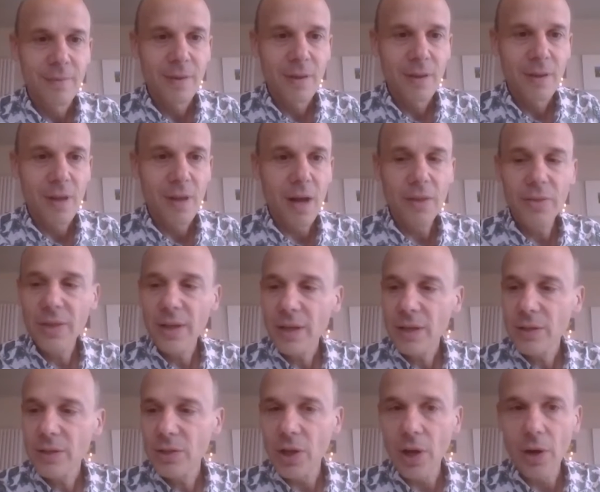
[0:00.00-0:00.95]
I
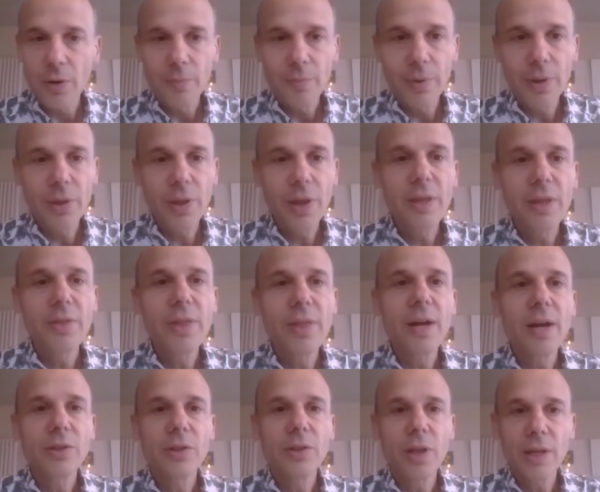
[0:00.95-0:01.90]
think so, but
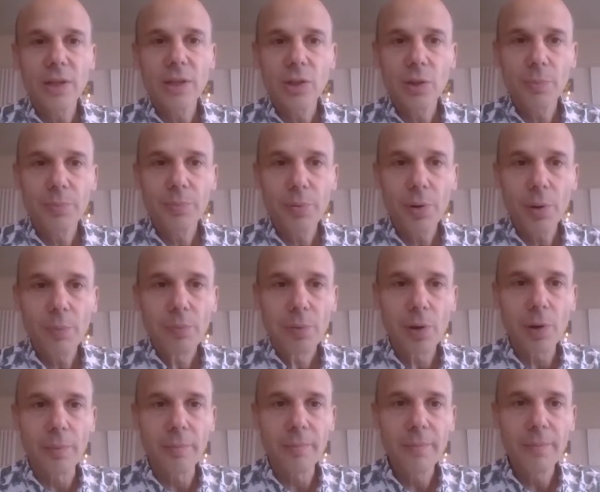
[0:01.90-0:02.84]
there's a
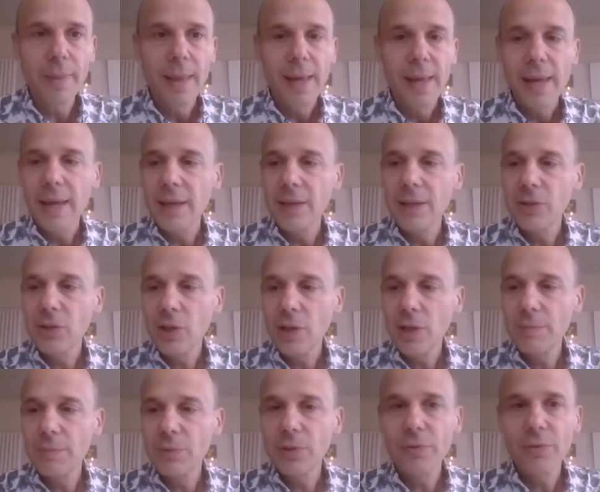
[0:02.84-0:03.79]
problem in
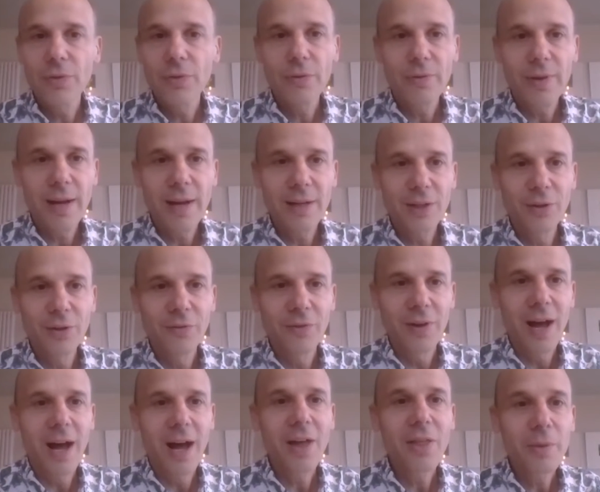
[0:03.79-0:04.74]
terms of the fact of
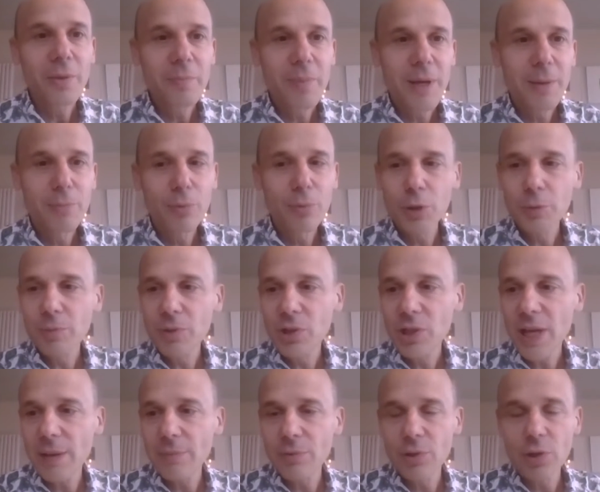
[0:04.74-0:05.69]
other people's
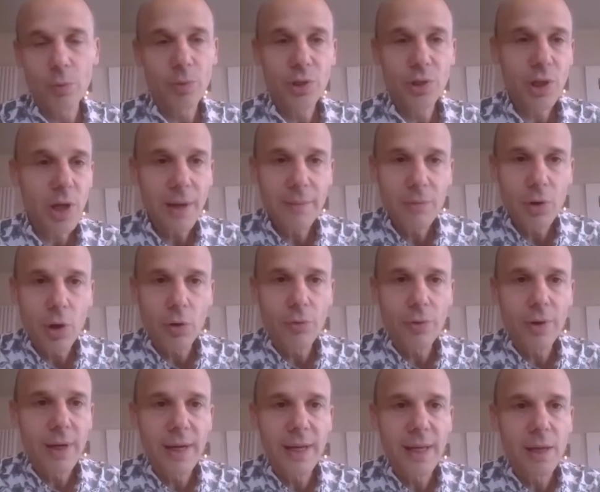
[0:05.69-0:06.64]
perception, which I'm not
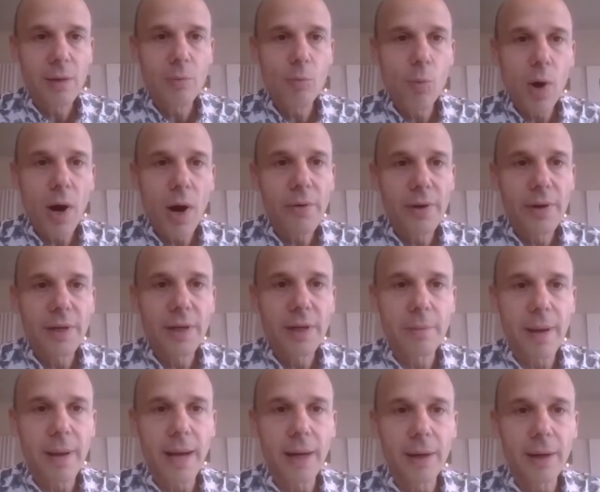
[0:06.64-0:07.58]
really worried
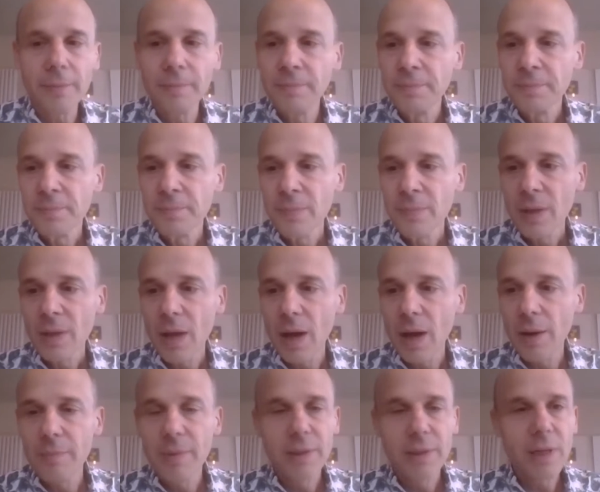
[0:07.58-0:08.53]
about.
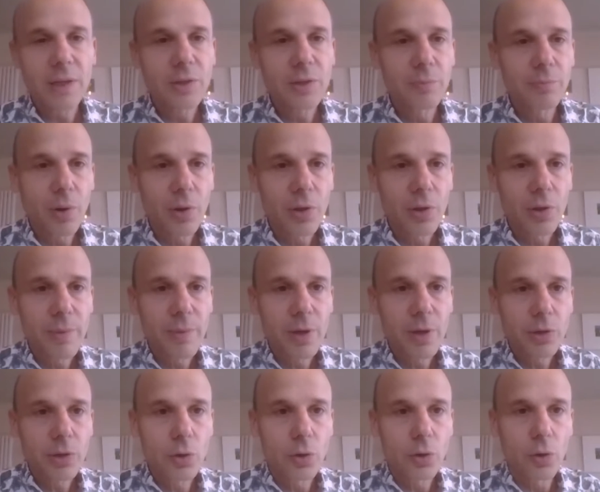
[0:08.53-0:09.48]
It doesn't bother me at
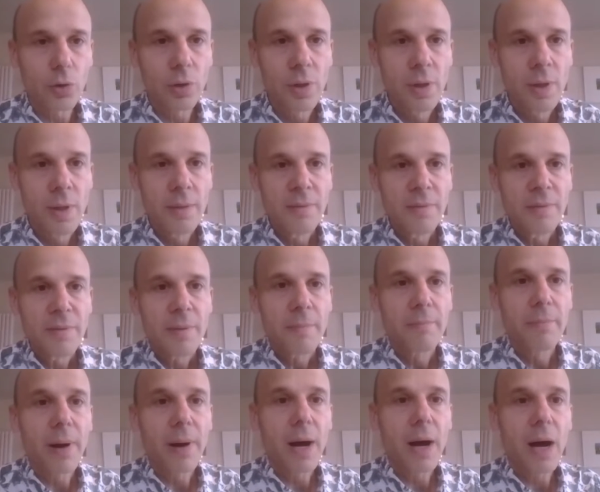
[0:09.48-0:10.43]
all,
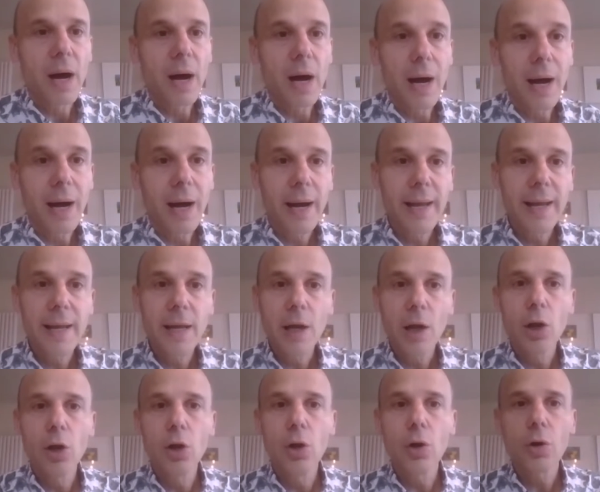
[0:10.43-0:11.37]
but I
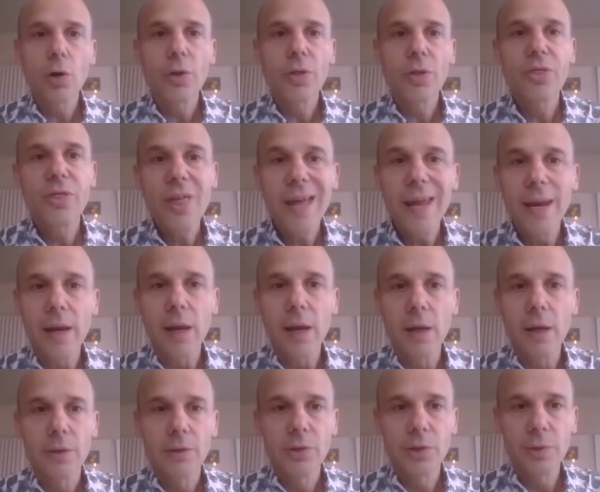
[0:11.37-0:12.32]
look thin
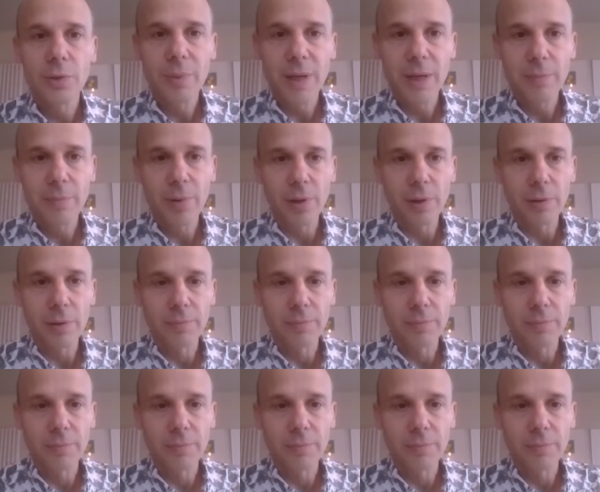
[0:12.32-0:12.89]
to people,